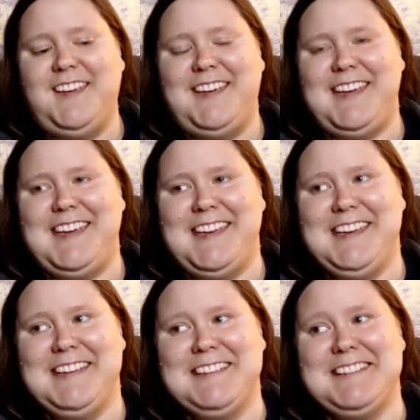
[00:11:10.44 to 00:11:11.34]

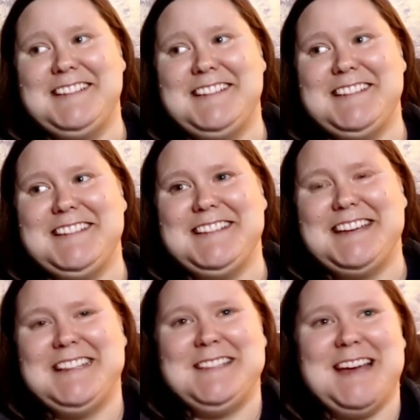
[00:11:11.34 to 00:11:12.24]
And
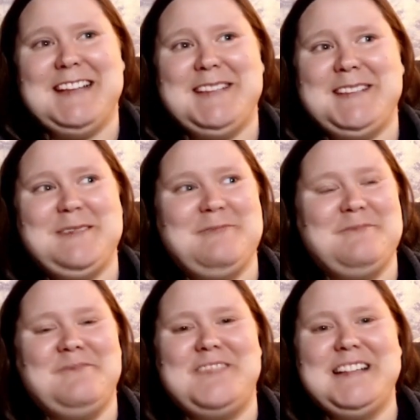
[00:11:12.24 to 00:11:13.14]
it's got
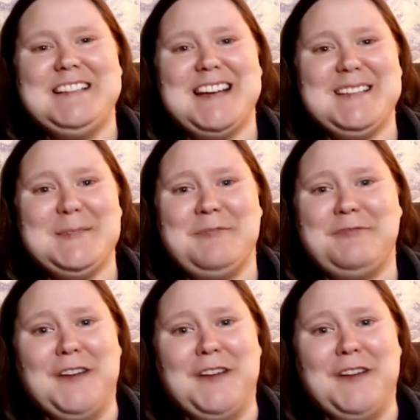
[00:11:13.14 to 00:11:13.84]
some